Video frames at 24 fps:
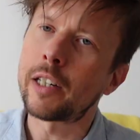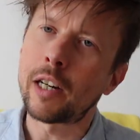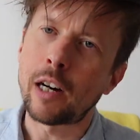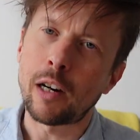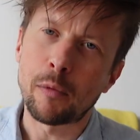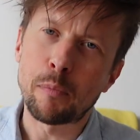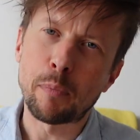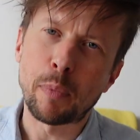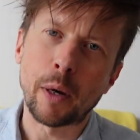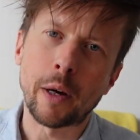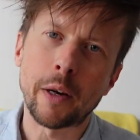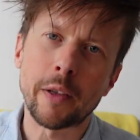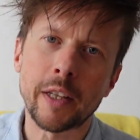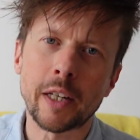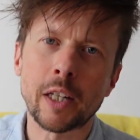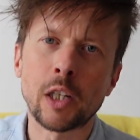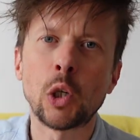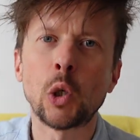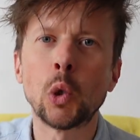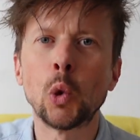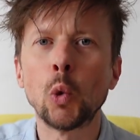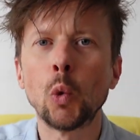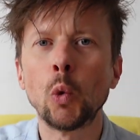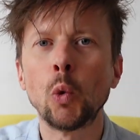can't buy the
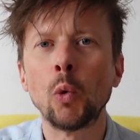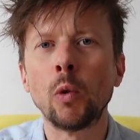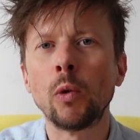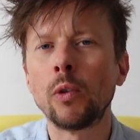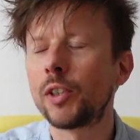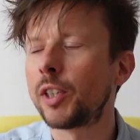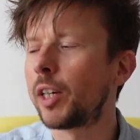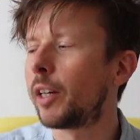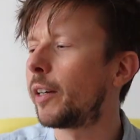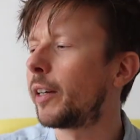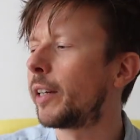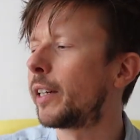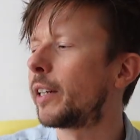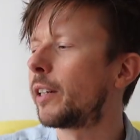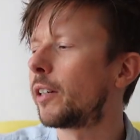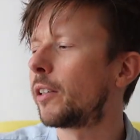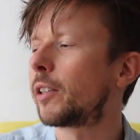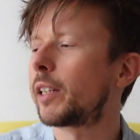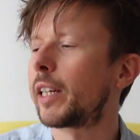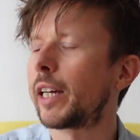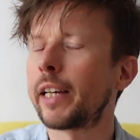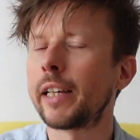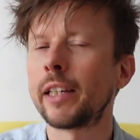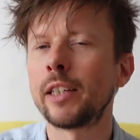cool dirty girl
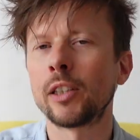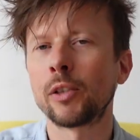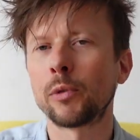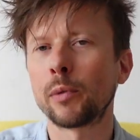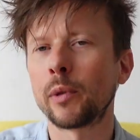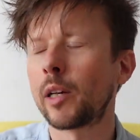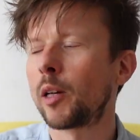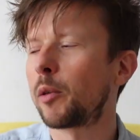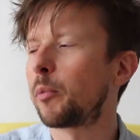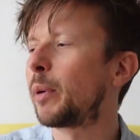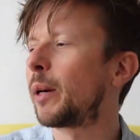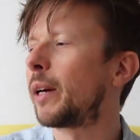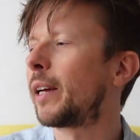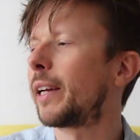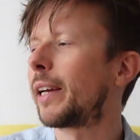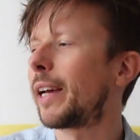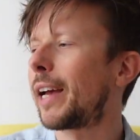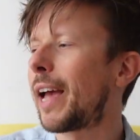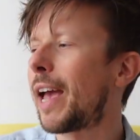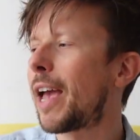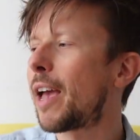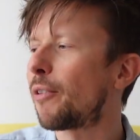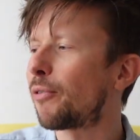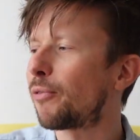gaiters without paying a
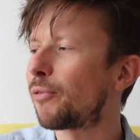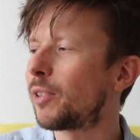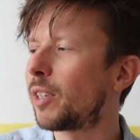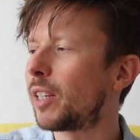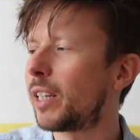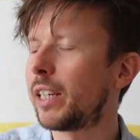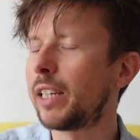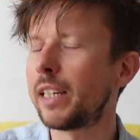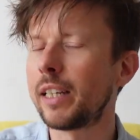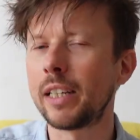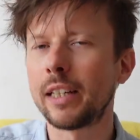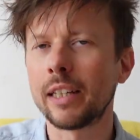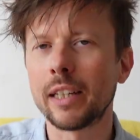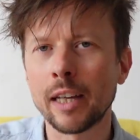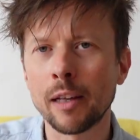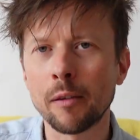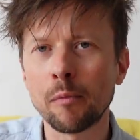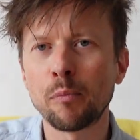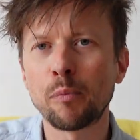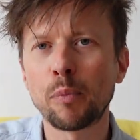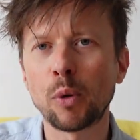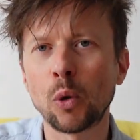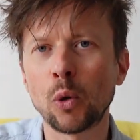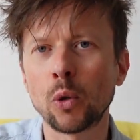hefty
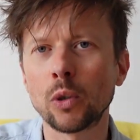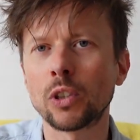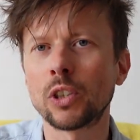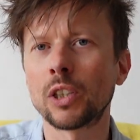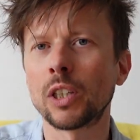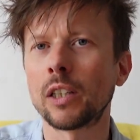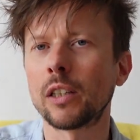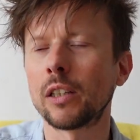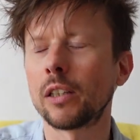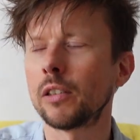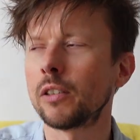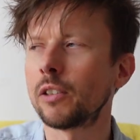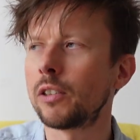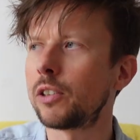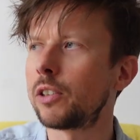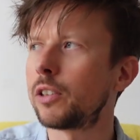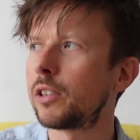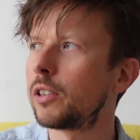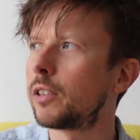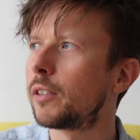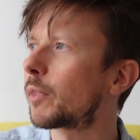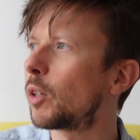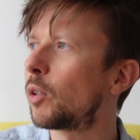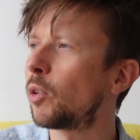import
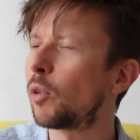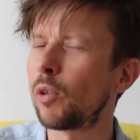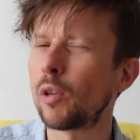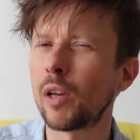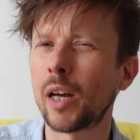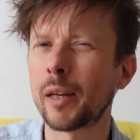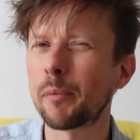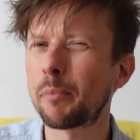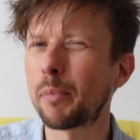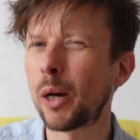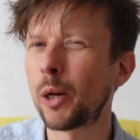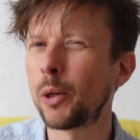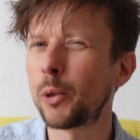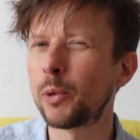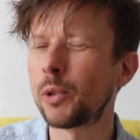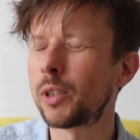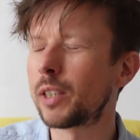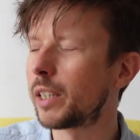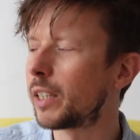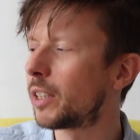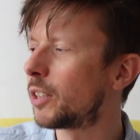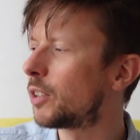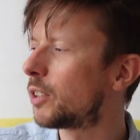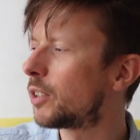charge or like
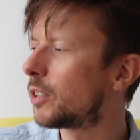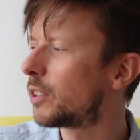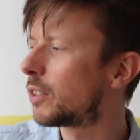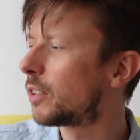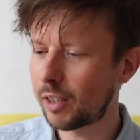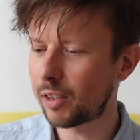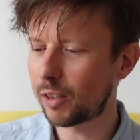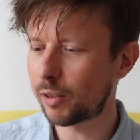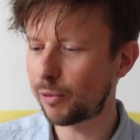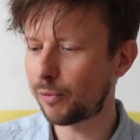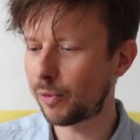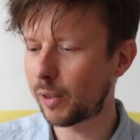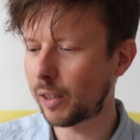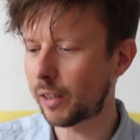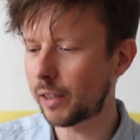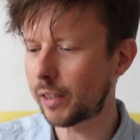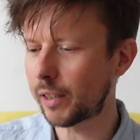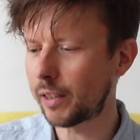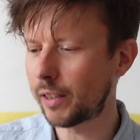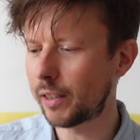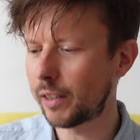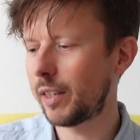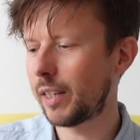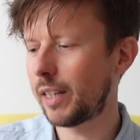postage. These are
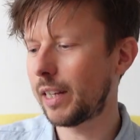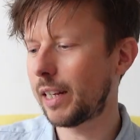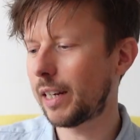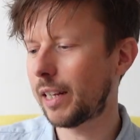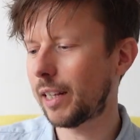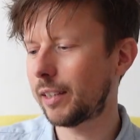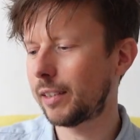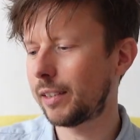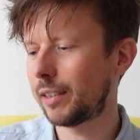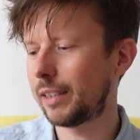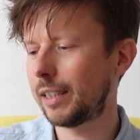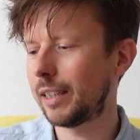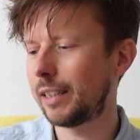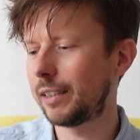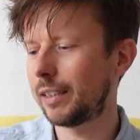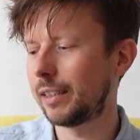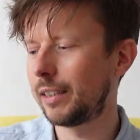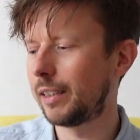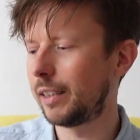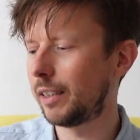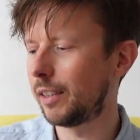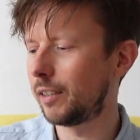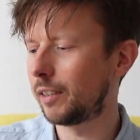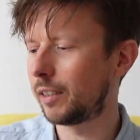fine. The
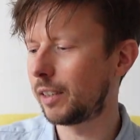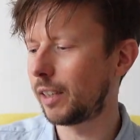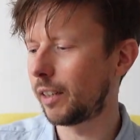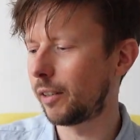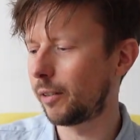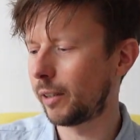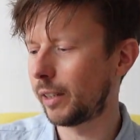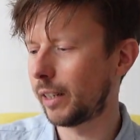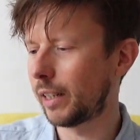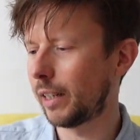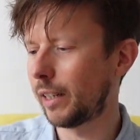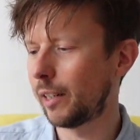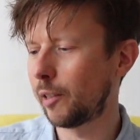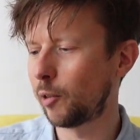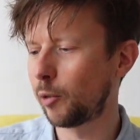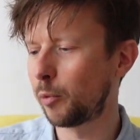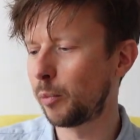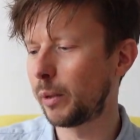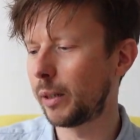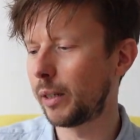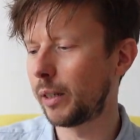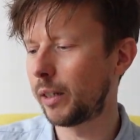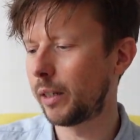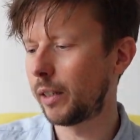elasticity's going a little
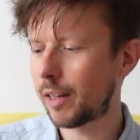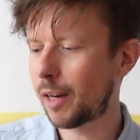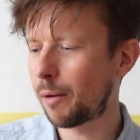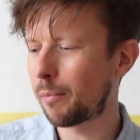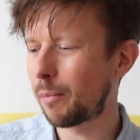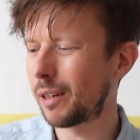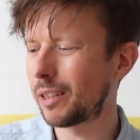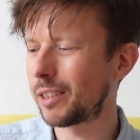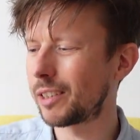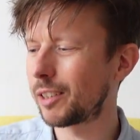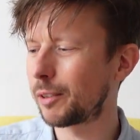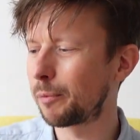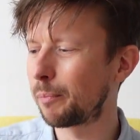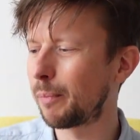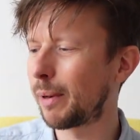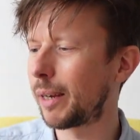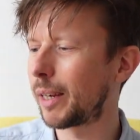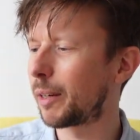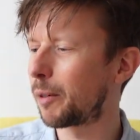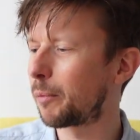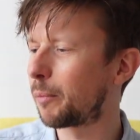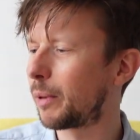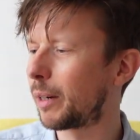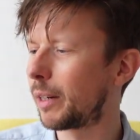bit. I might just
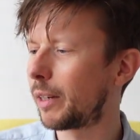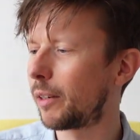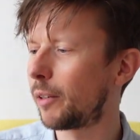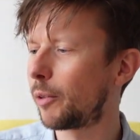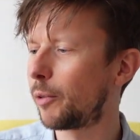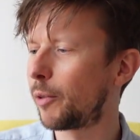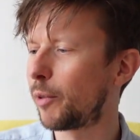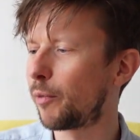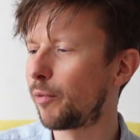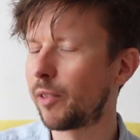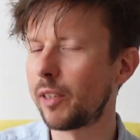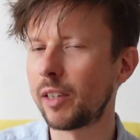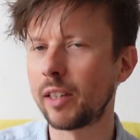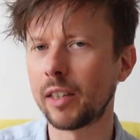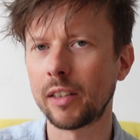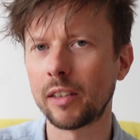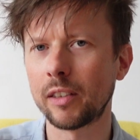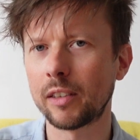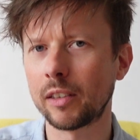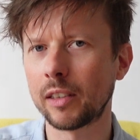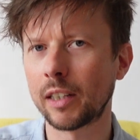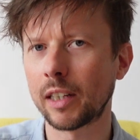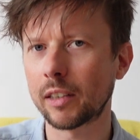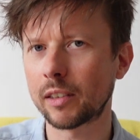make my own of
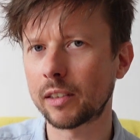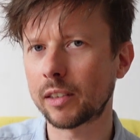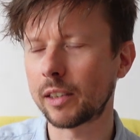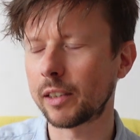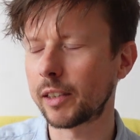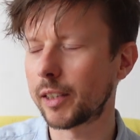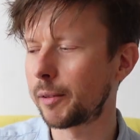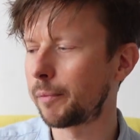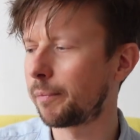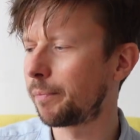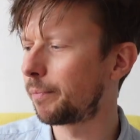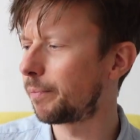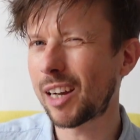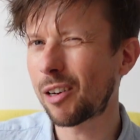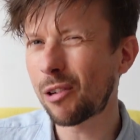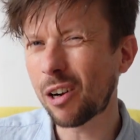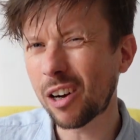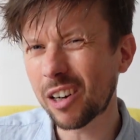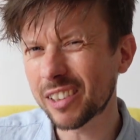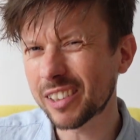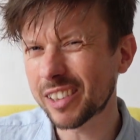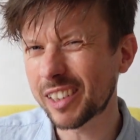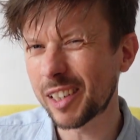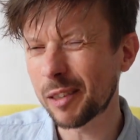these next time. How
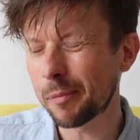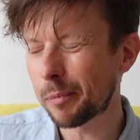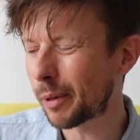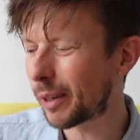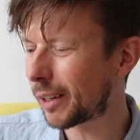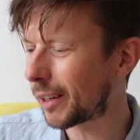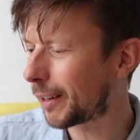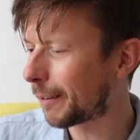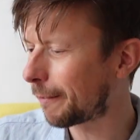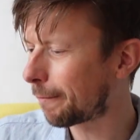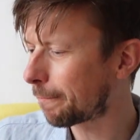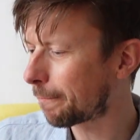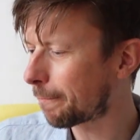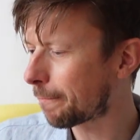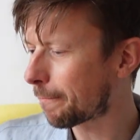hard can it be?